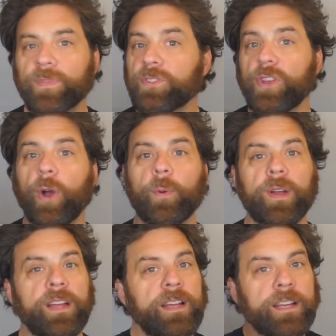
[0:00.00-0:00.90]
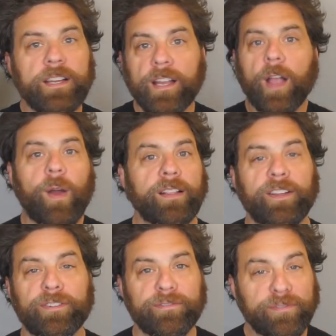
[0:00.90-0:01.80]
So go out
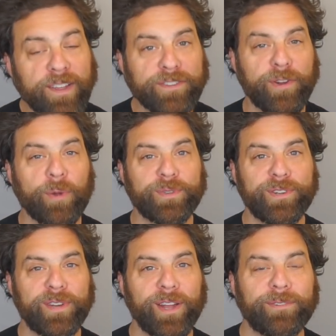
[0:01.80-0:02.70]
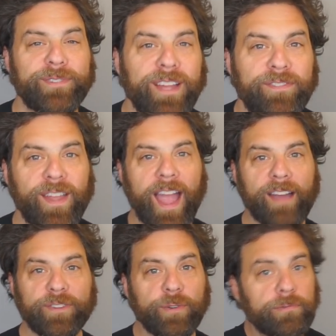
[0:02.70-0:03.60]
there and fix your home studio if you
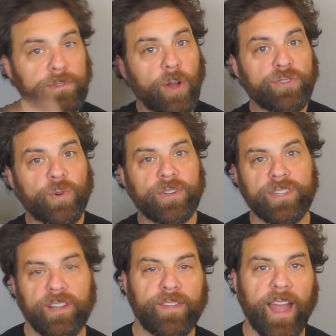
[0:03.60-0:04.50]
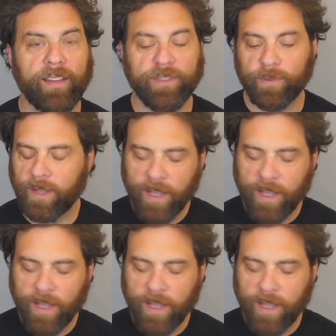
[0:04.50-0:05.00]
have to. Call George if you have to.